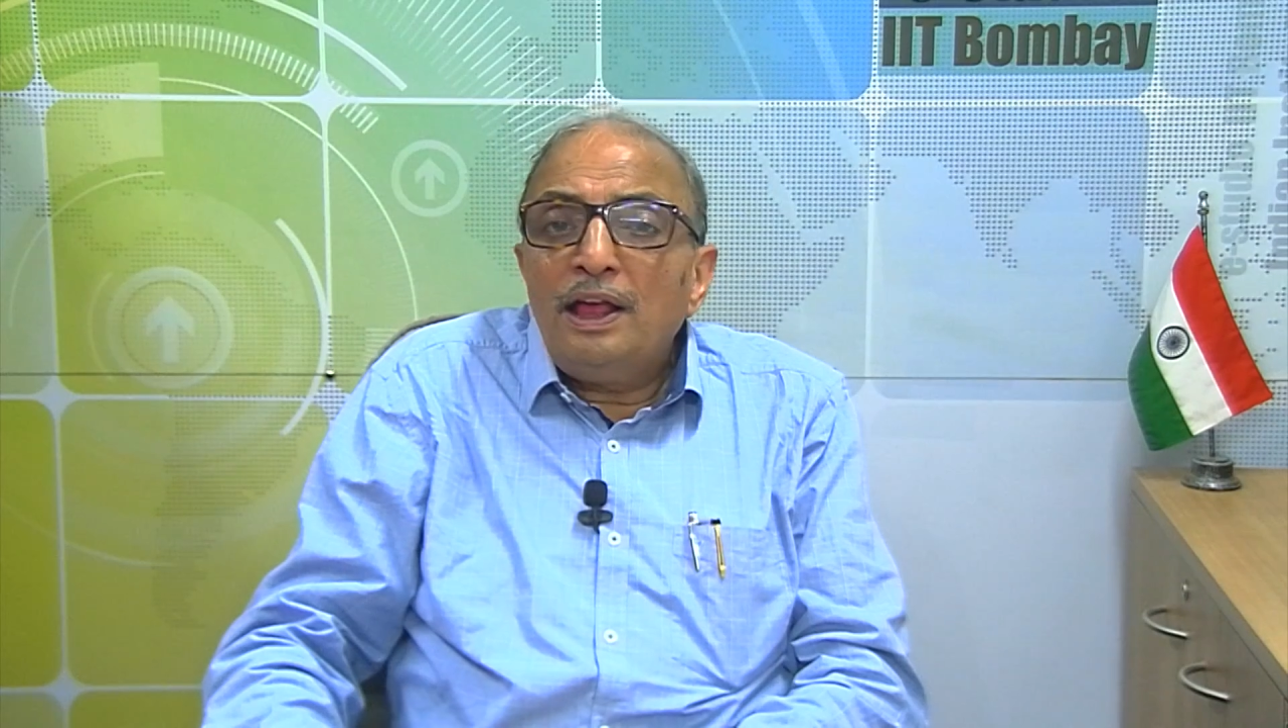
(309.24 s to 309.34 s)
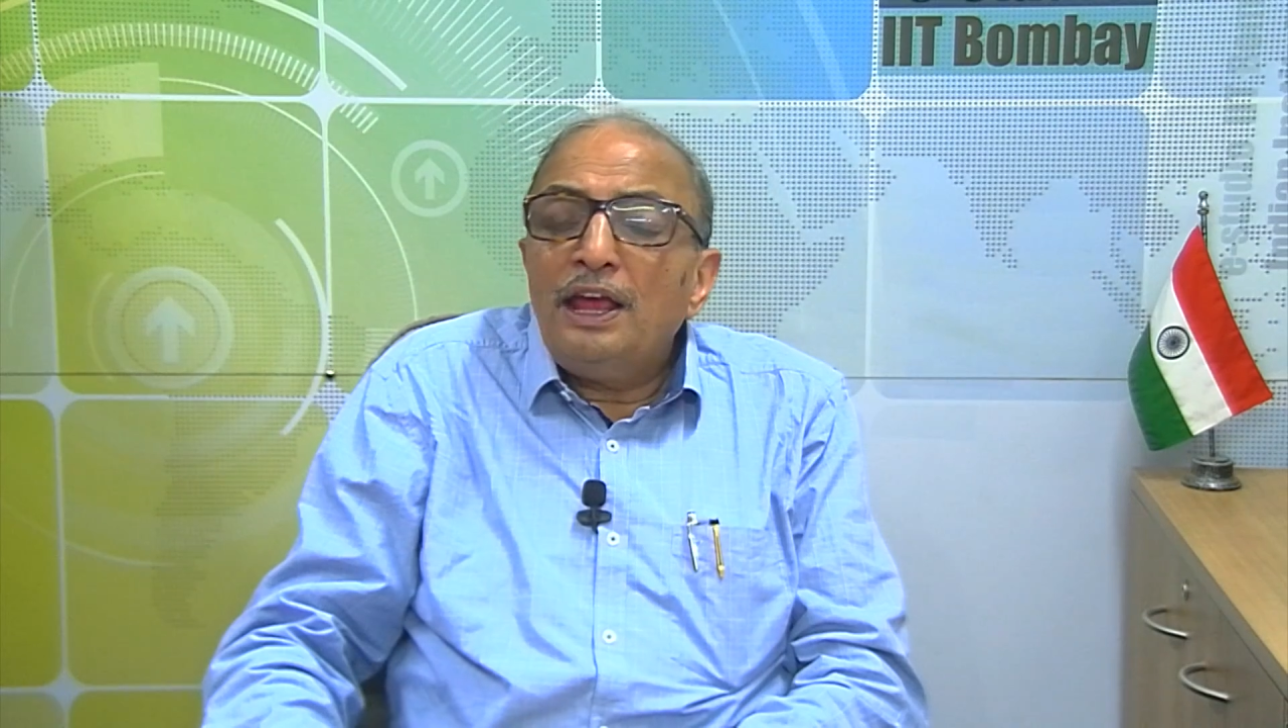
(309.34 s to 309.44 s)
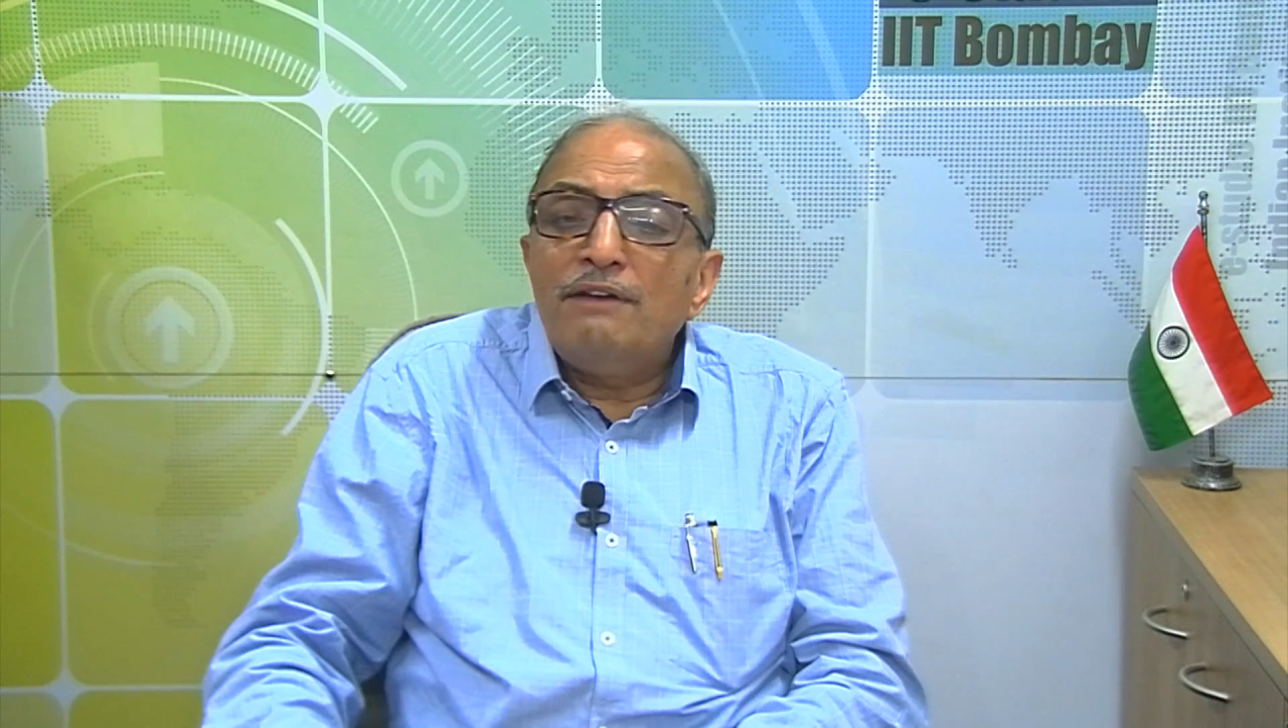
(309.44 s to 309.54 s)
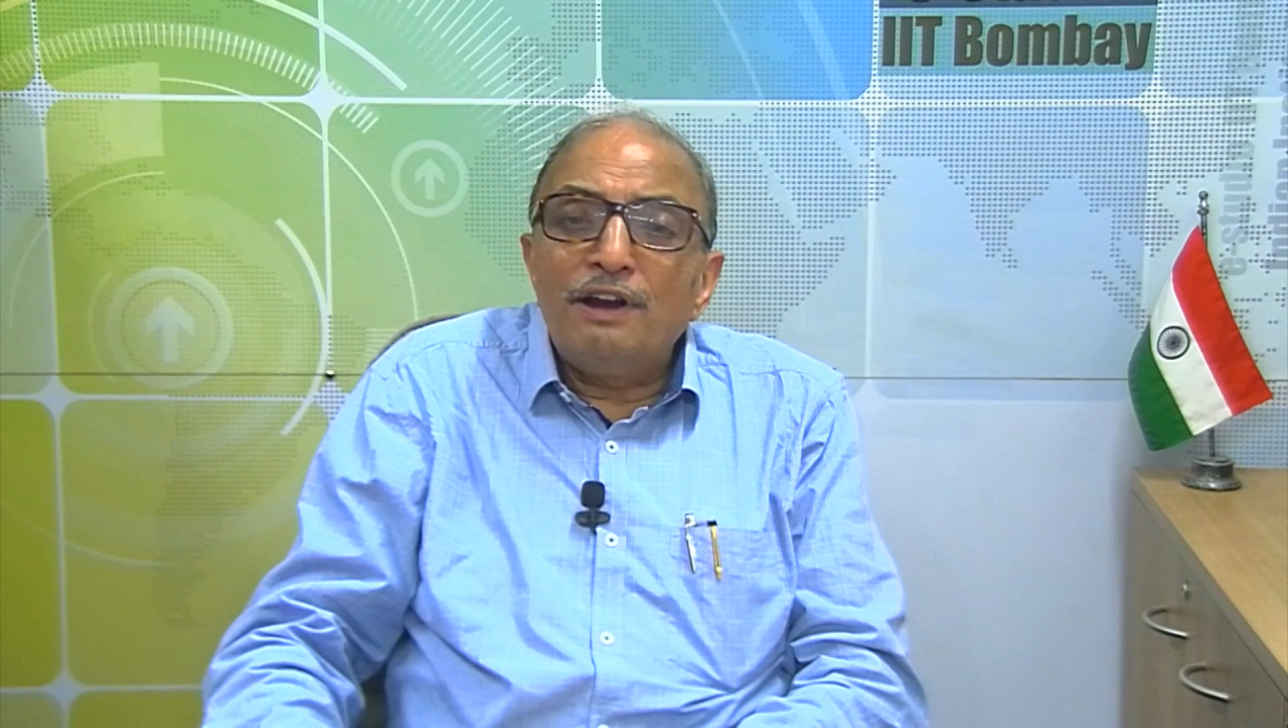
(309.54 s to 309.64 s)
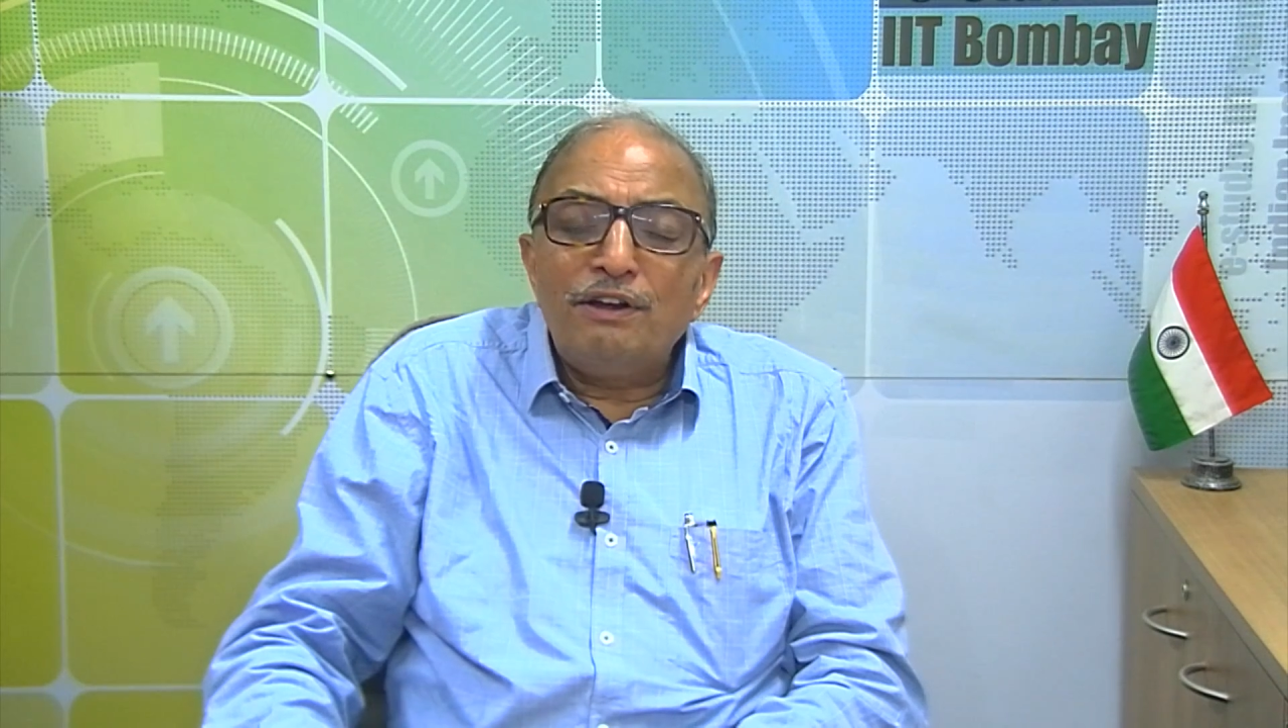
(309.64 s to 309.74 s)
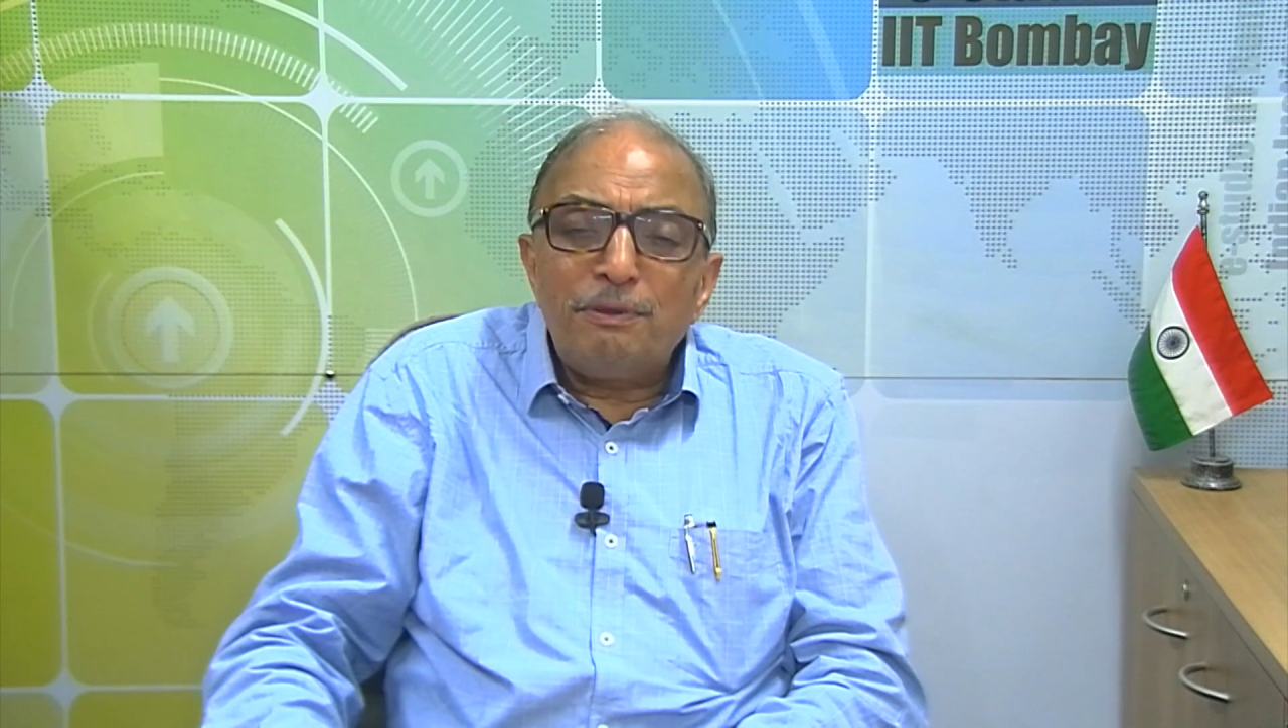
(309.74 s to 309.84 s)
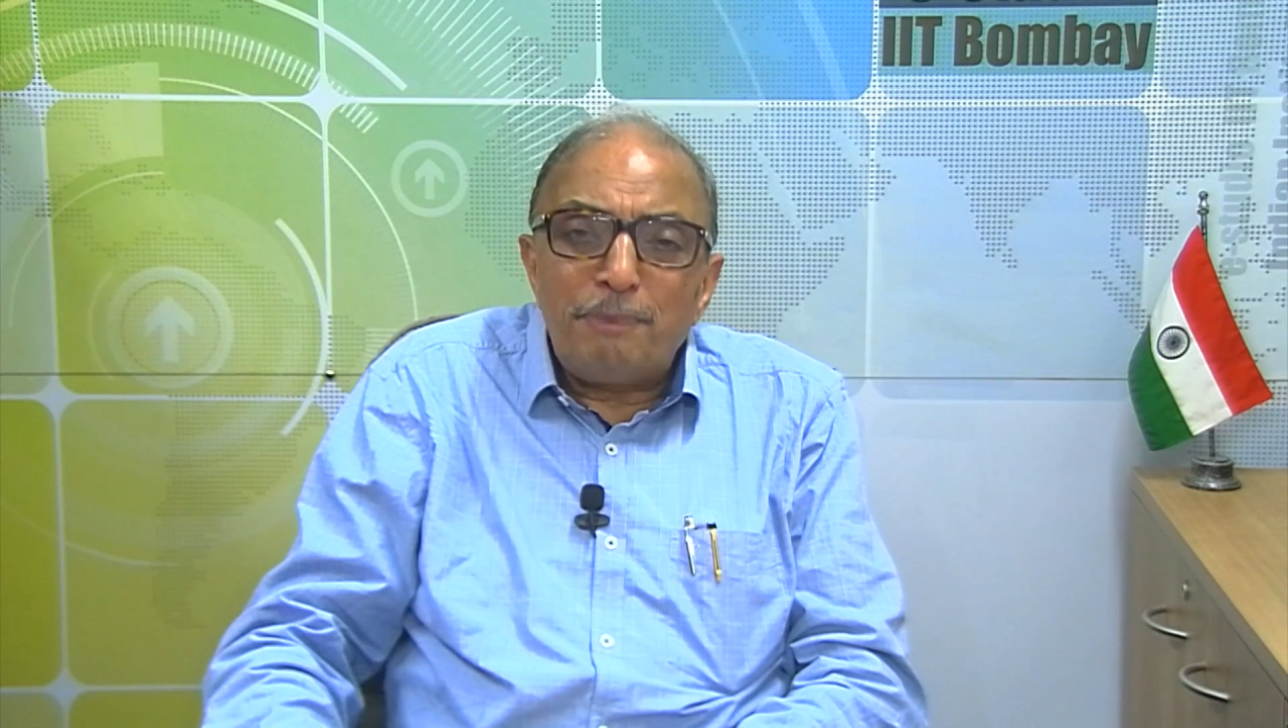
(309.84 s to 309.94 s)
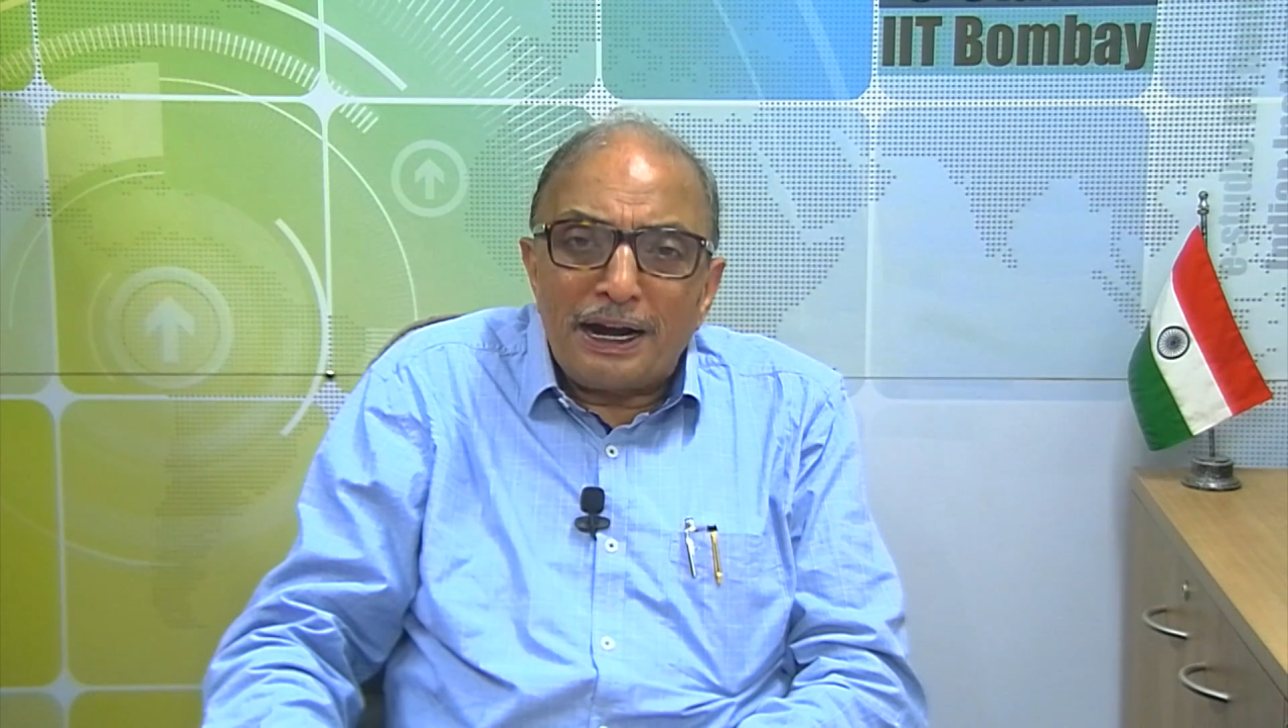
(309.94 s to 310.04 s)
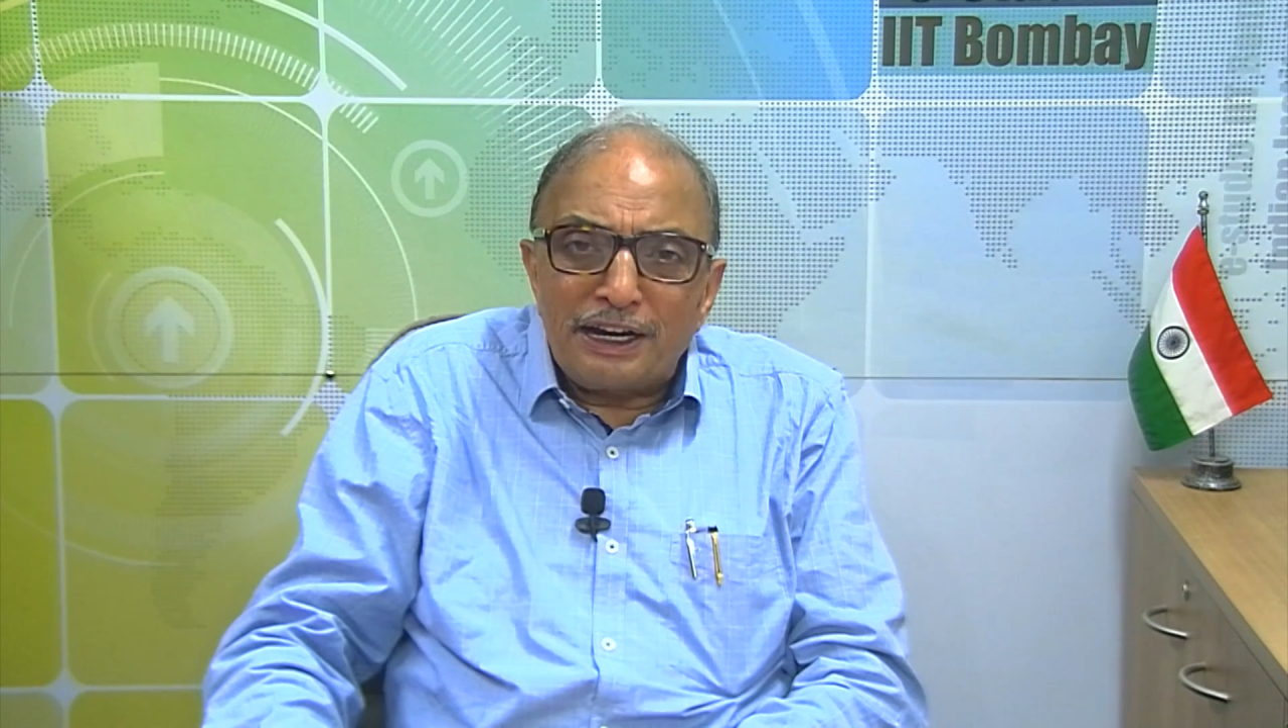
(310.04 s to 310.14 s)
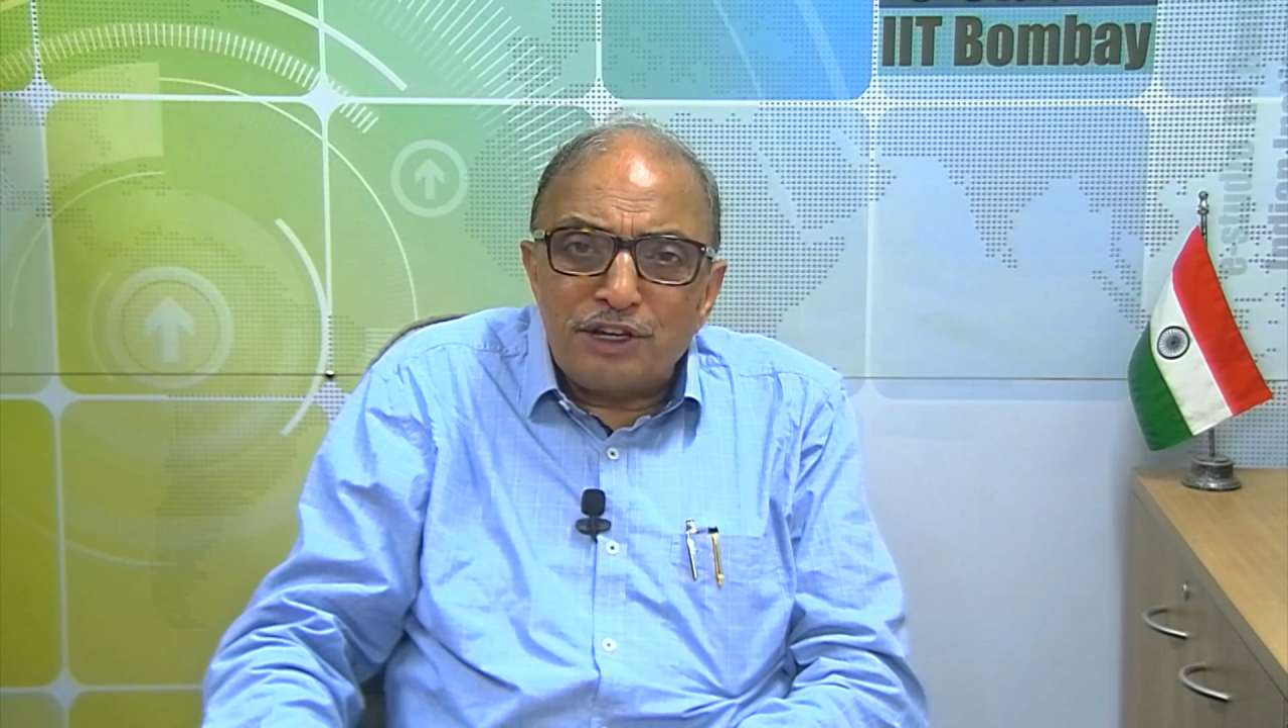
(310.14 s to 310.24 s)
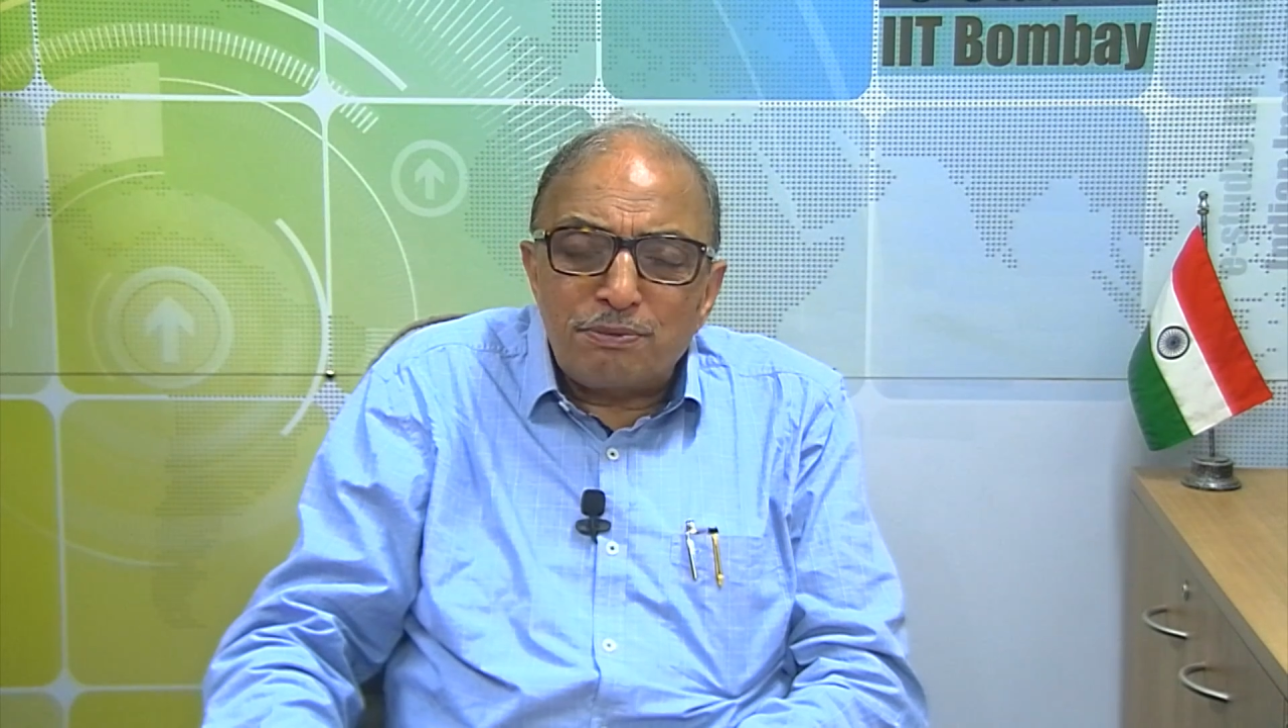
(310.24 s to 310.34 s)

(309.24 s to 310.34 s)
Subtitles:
In one of the practice